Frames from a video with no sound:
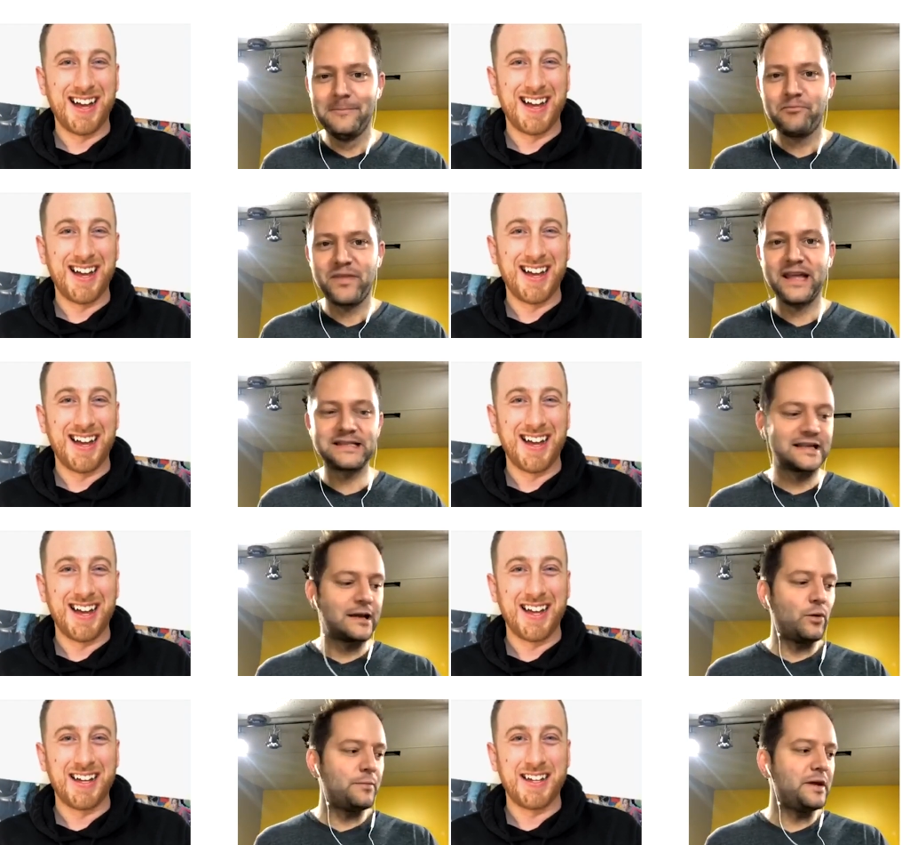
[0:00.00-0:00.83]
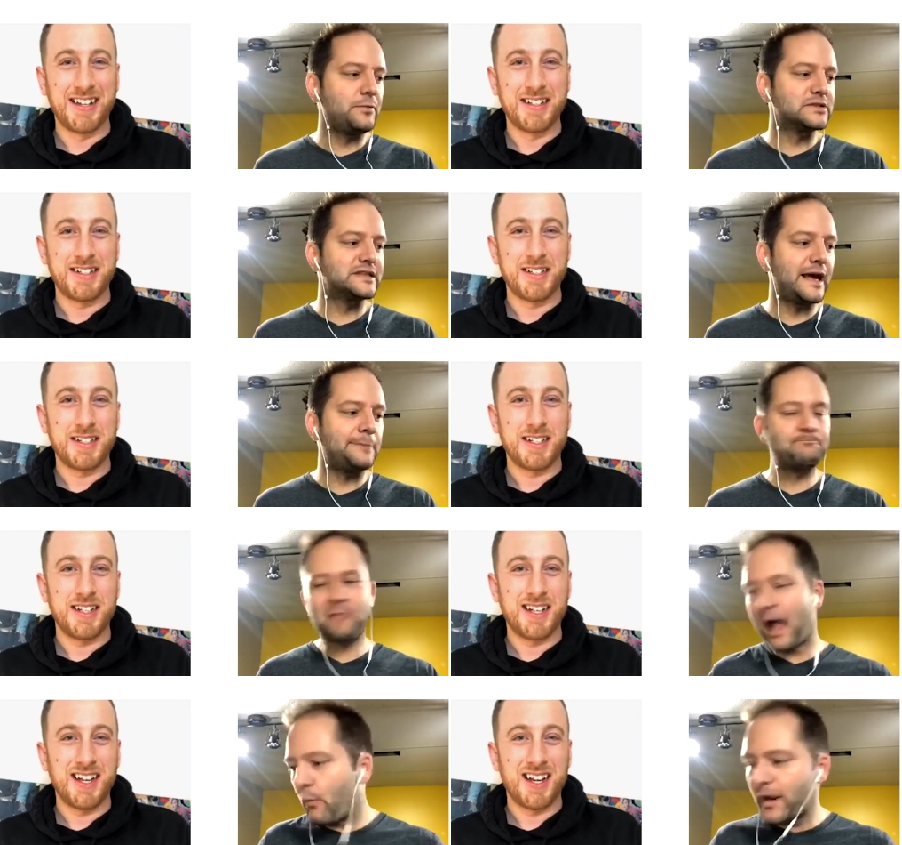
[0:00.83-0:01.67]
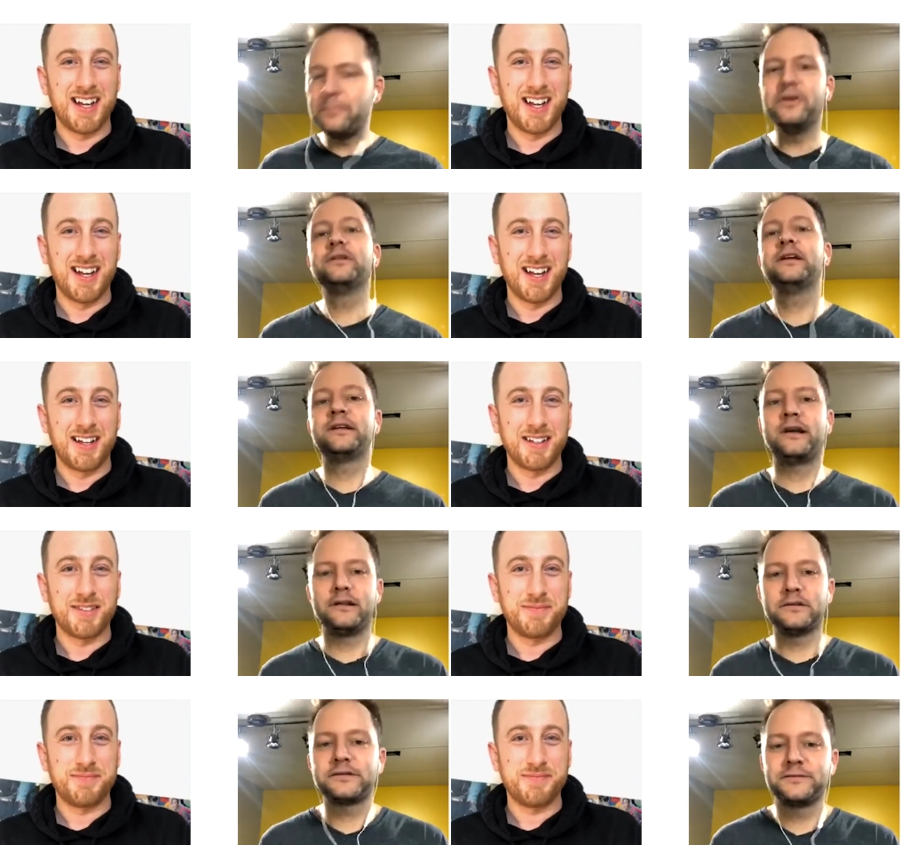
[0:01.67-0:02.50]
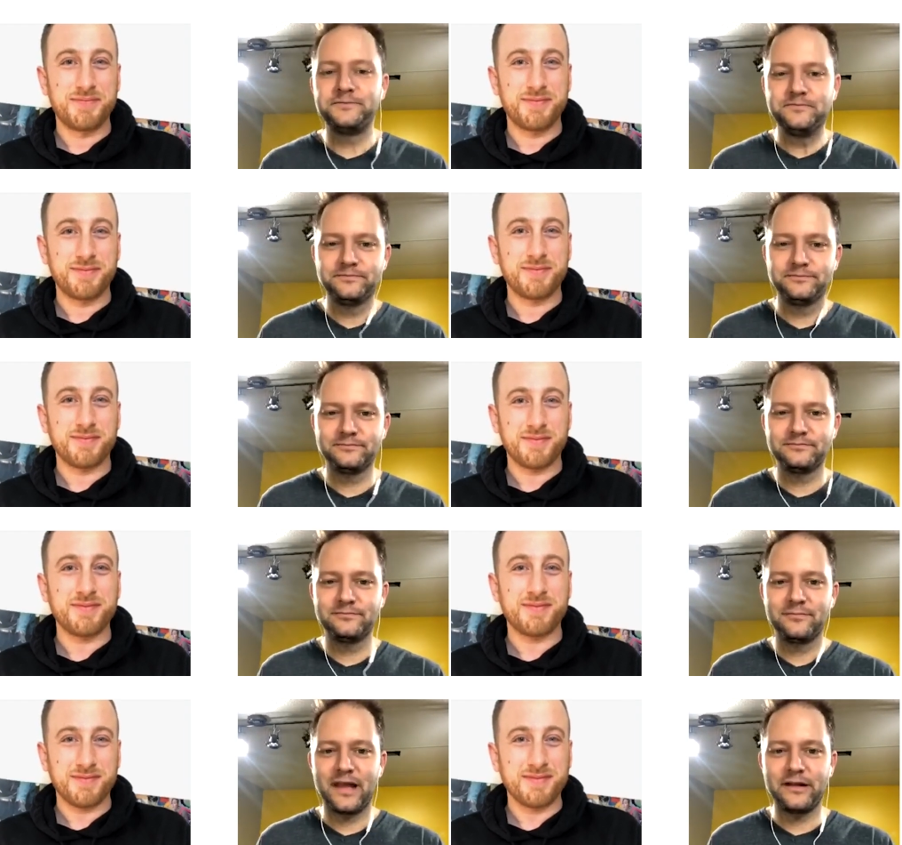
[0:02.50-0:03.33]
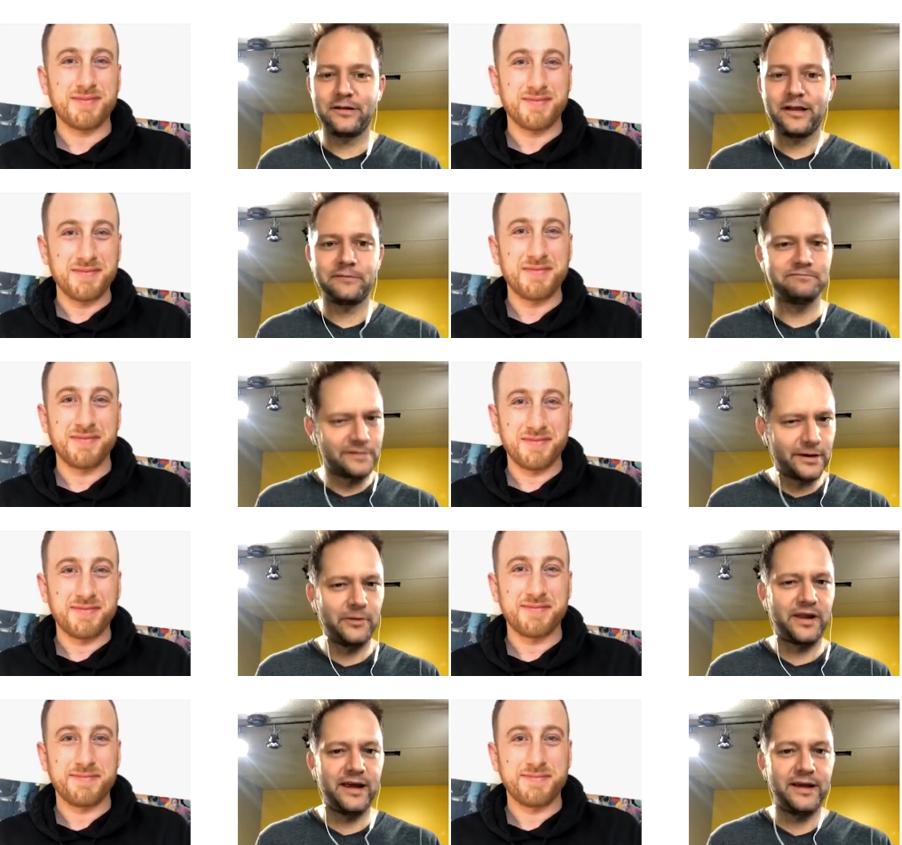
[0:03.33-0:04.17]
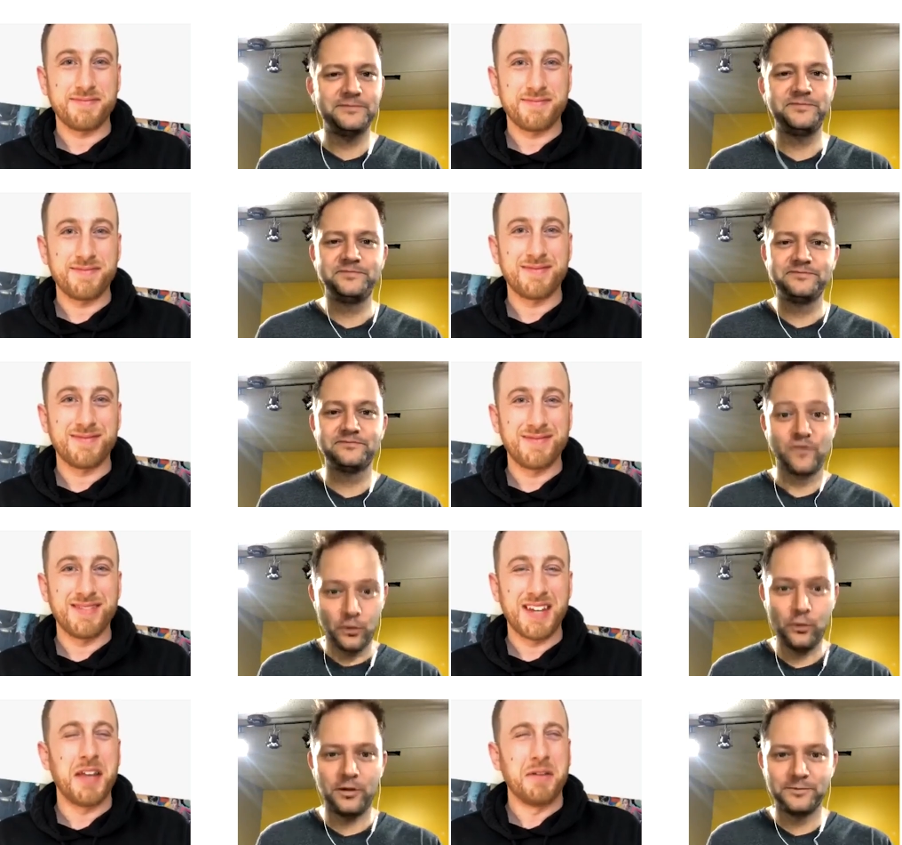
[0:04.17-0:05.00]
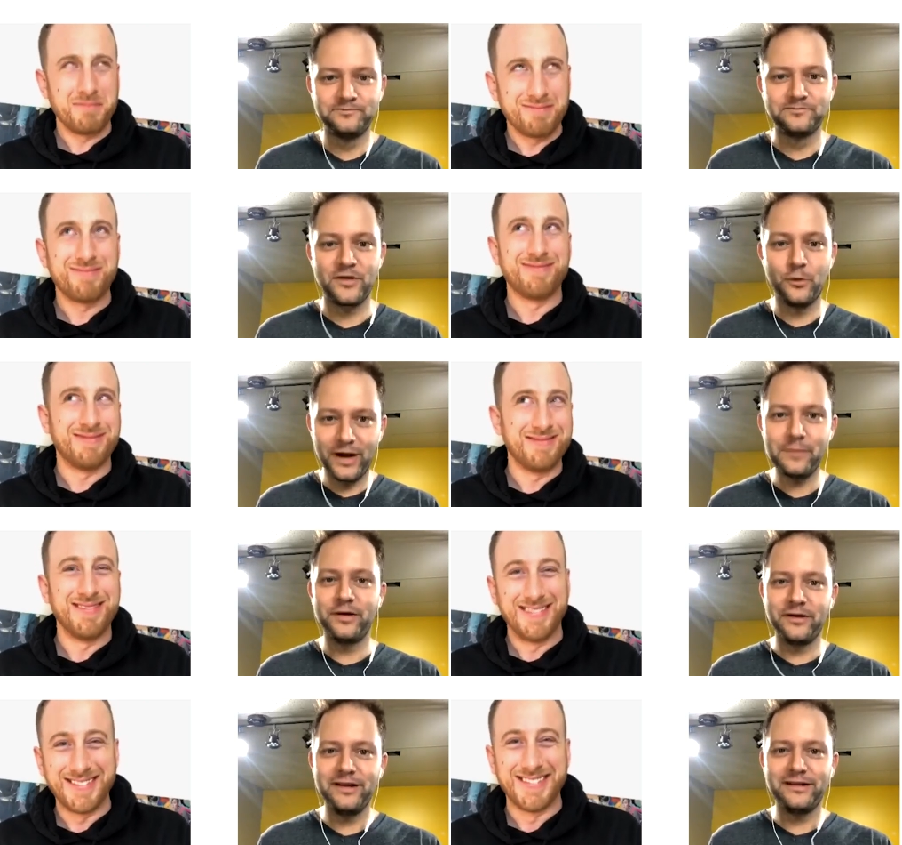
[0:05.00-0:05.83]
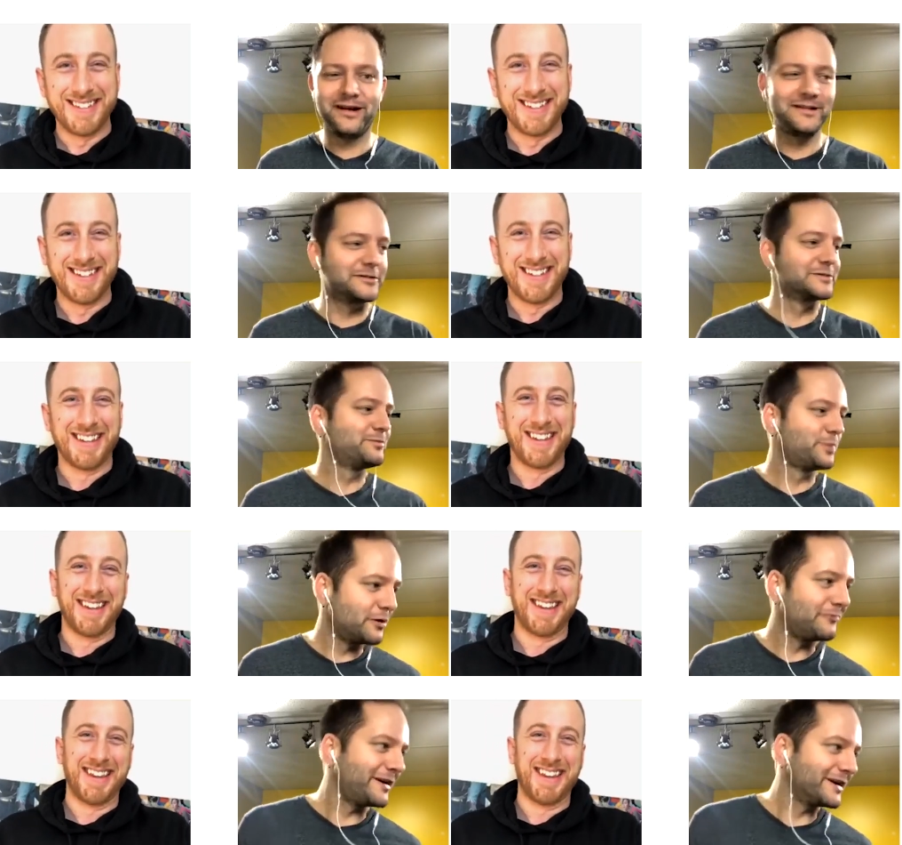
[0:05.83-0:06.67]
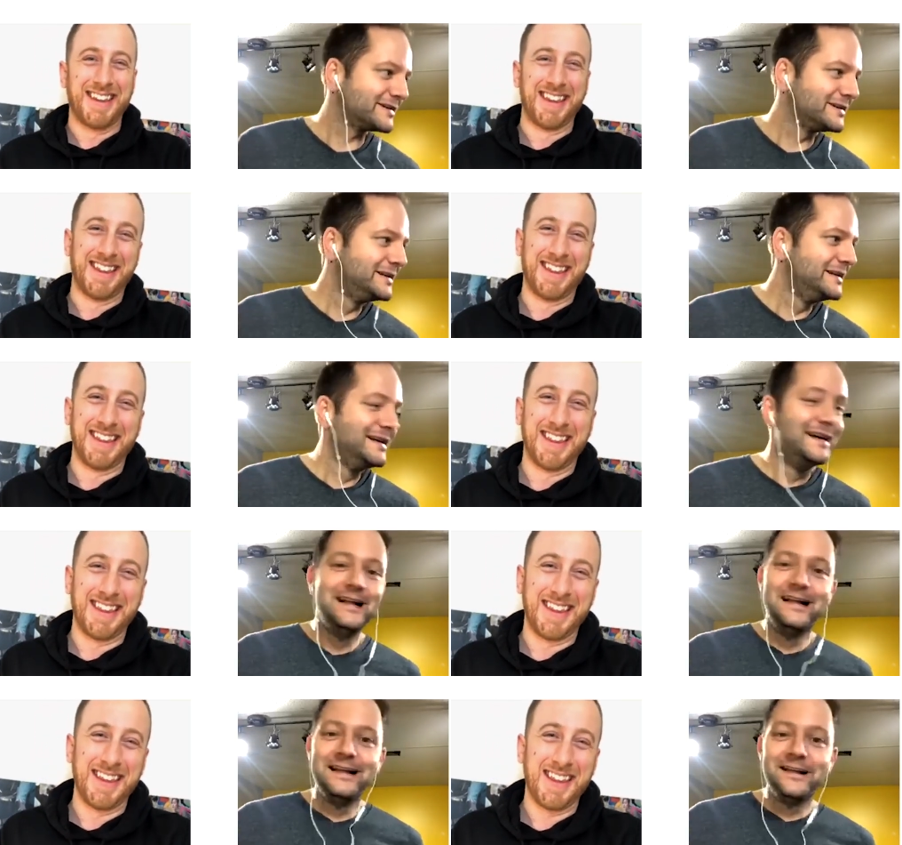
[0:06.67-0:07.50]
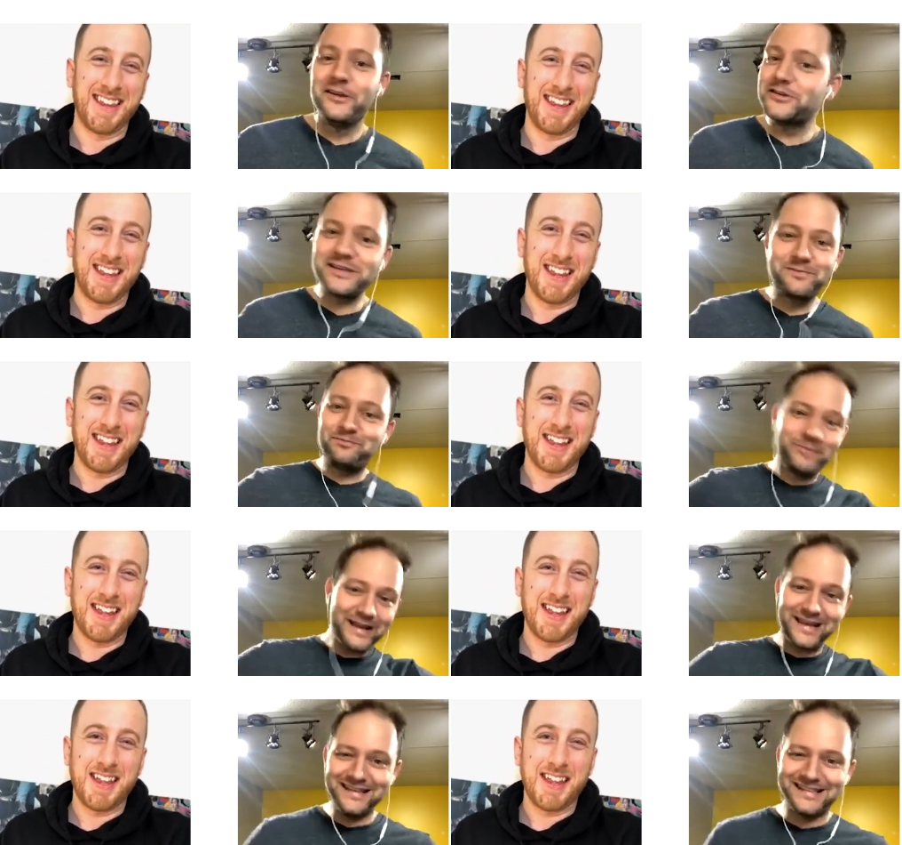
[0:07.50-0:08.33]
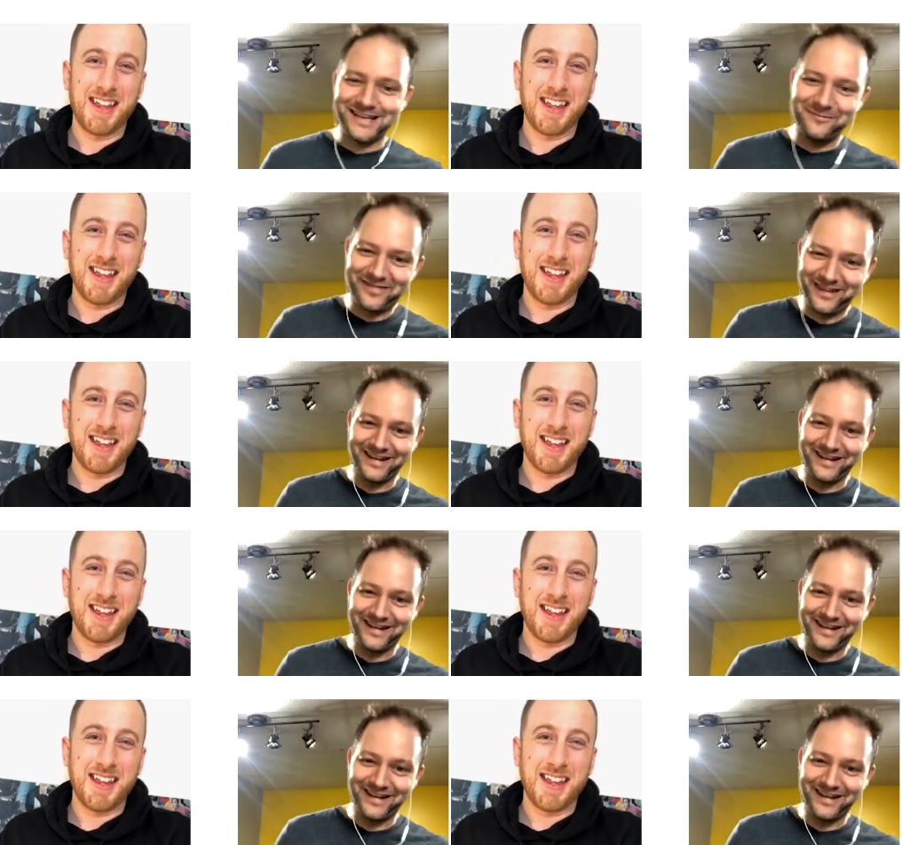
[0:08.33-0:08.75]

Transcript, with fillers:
Speaker 1: It's like when people say, "I want a million dollars," and you're like, "Okay, cool. You want a million dollars? Perfect." You're just picking something.